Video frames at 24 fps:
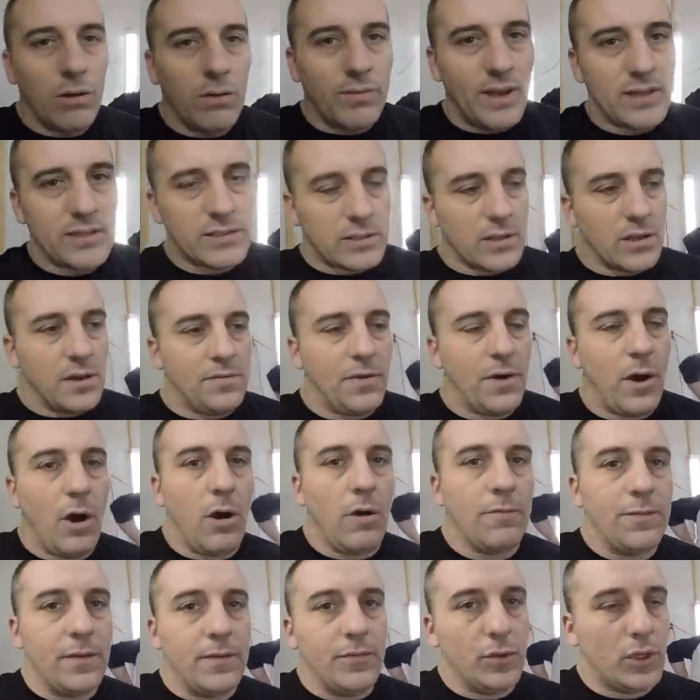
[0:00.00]
of that stuff
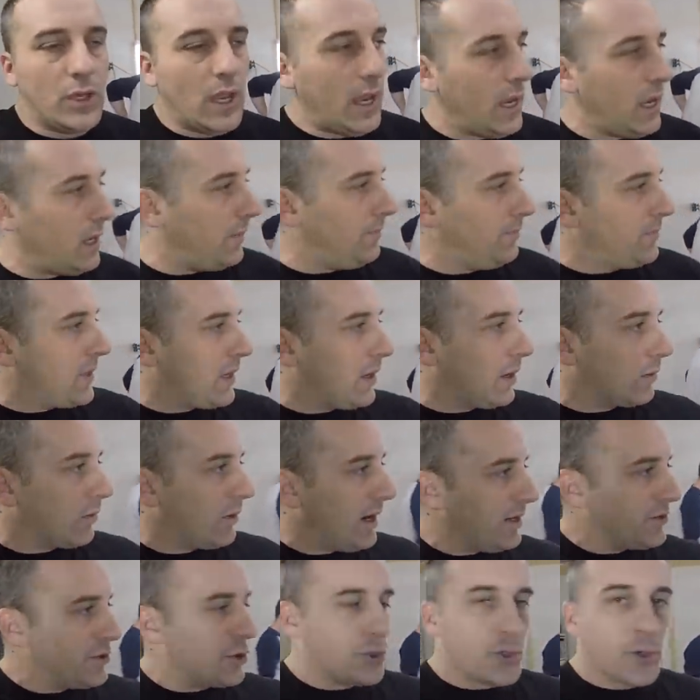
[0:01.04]
off if you can
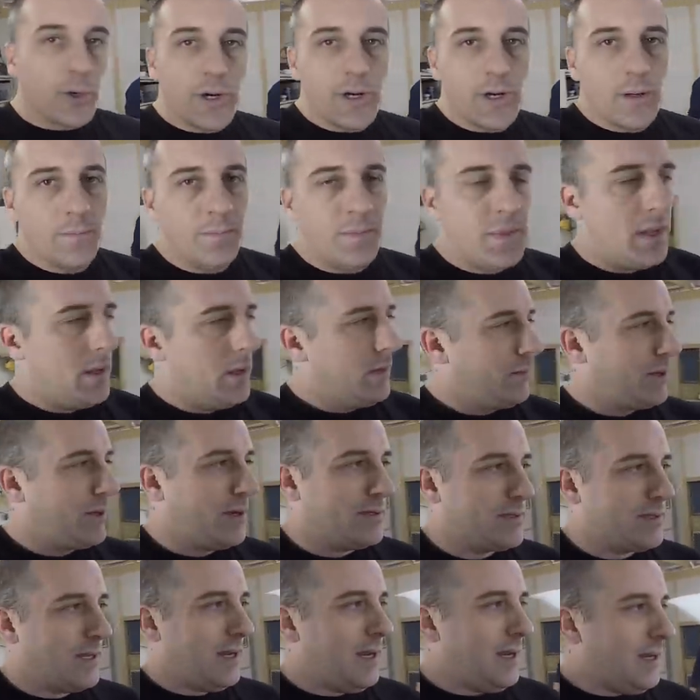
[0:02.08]
around your trim,
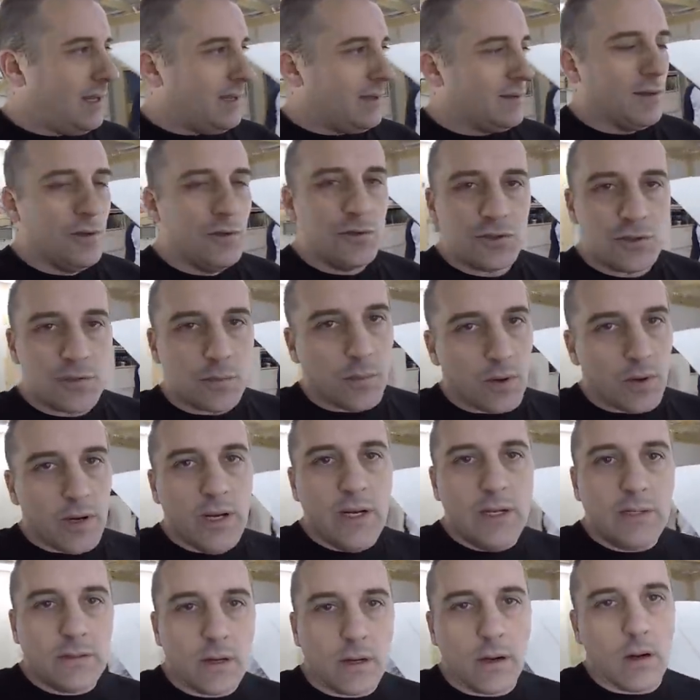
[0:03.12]
because any loose
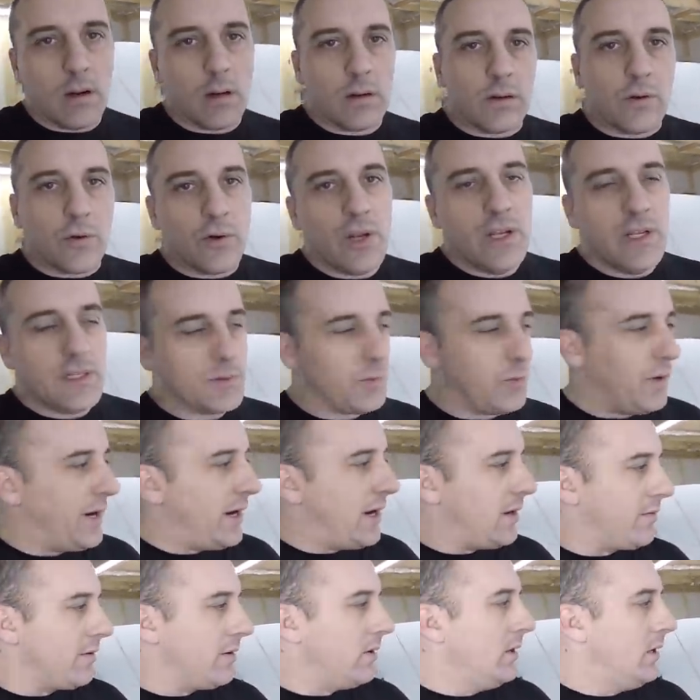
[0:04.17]
debris, dirt, grease,
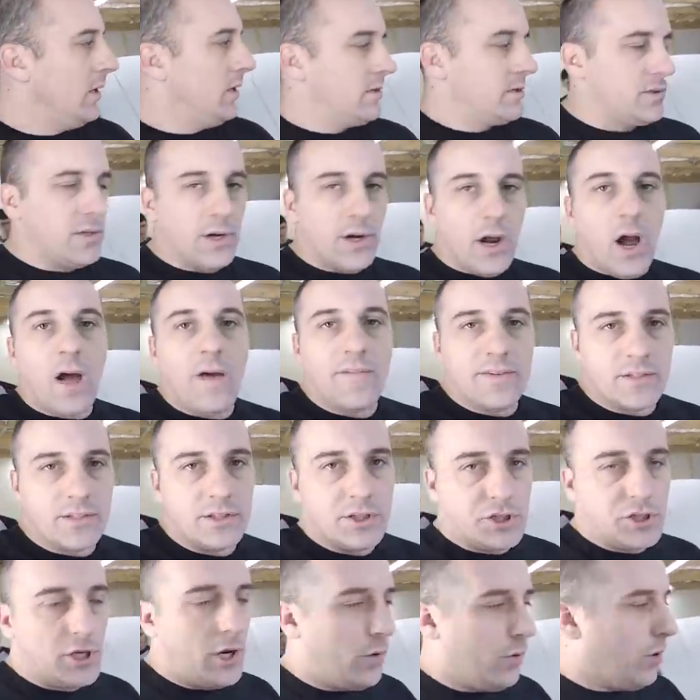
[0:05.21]
whatever, is going to obviously
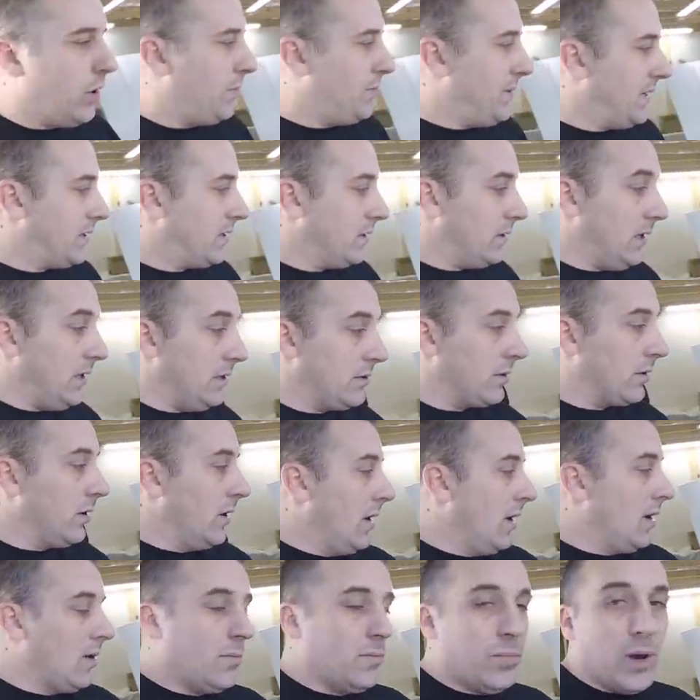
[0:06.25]
show up. It could either
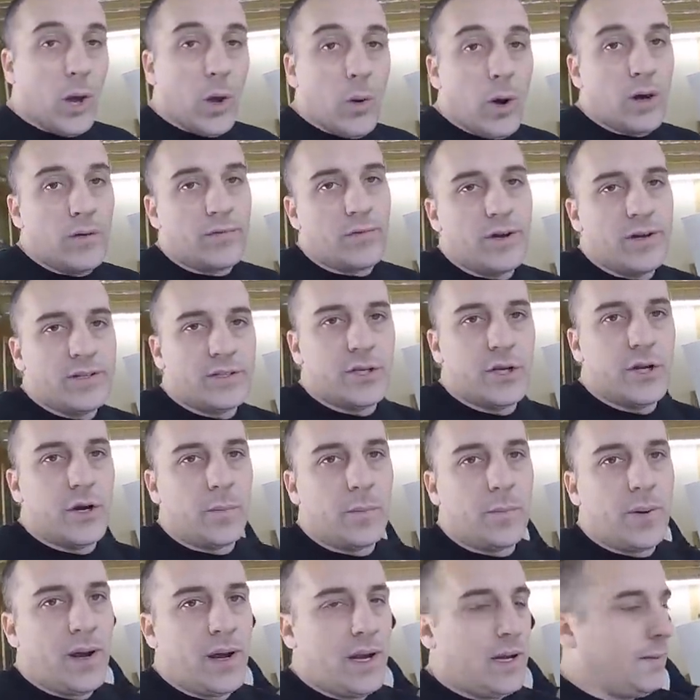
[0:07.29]
blow over into your
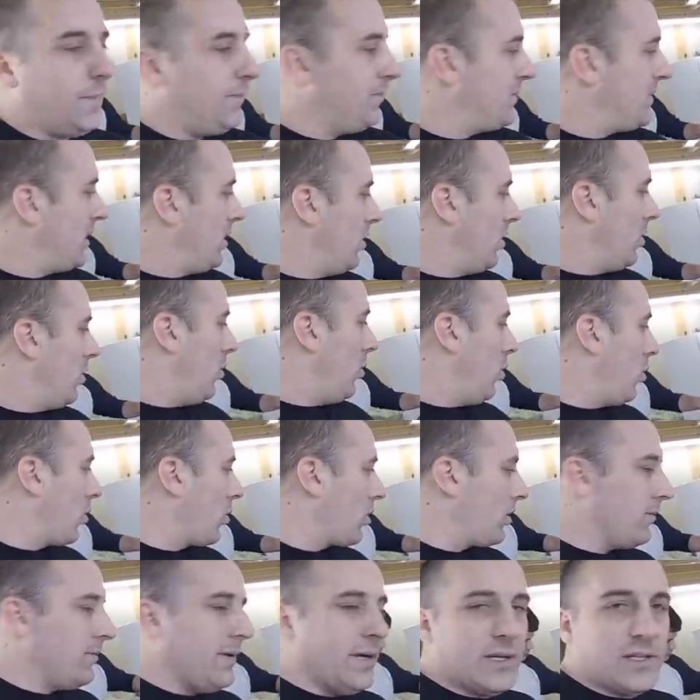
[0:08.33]
paint
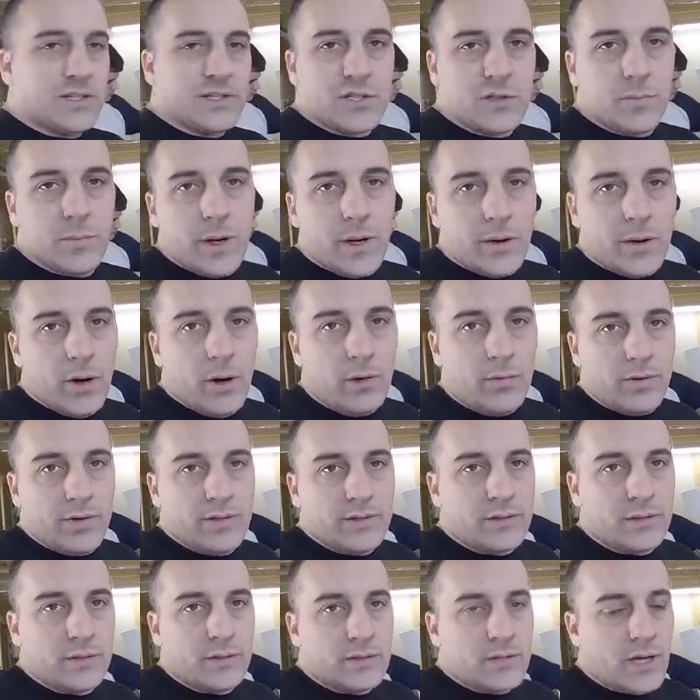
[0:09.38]
or it could smear over
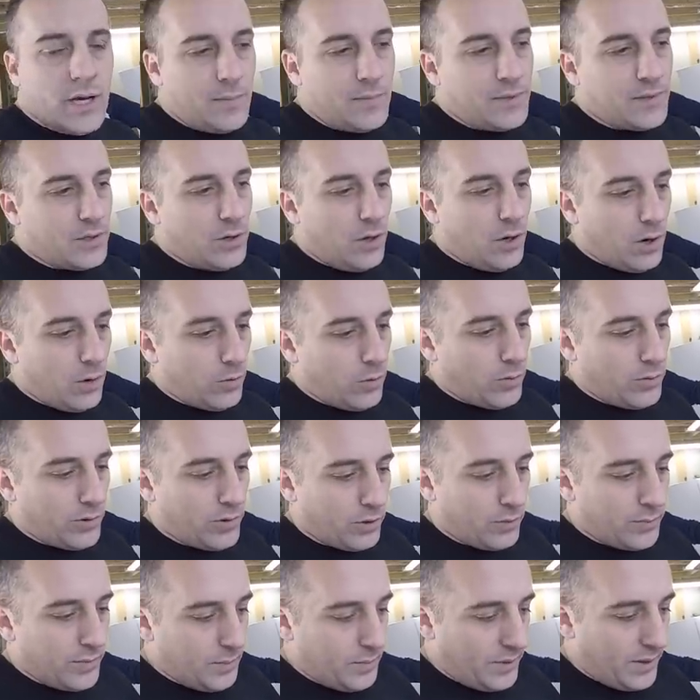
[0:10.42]
into the top of the car where we're
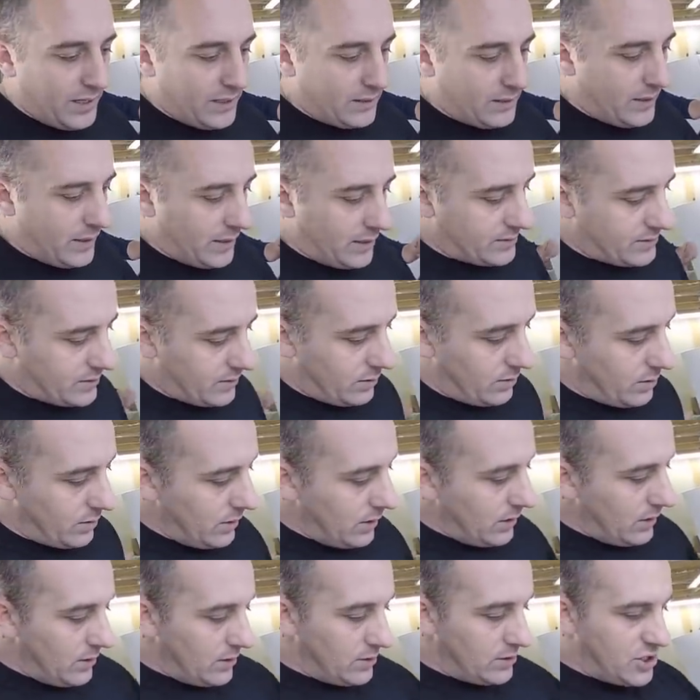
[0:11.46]
going to be painting at. So
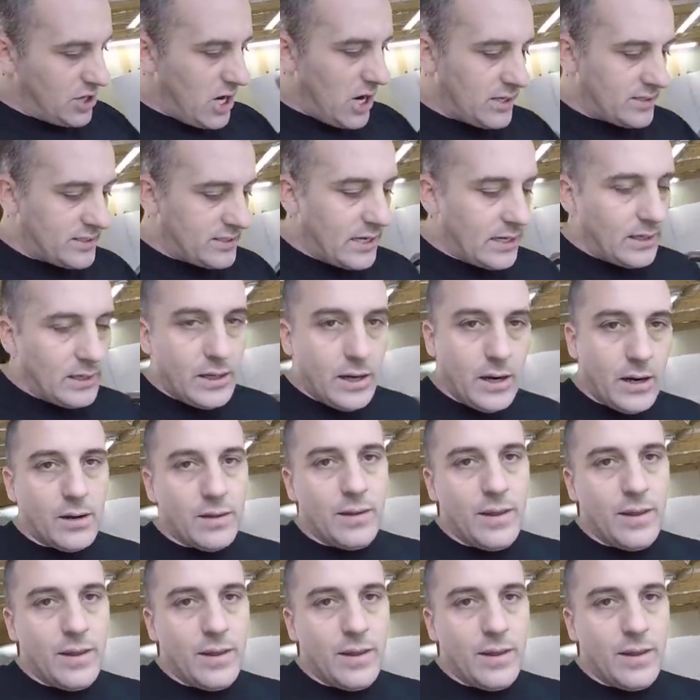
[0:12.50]
John's taking care of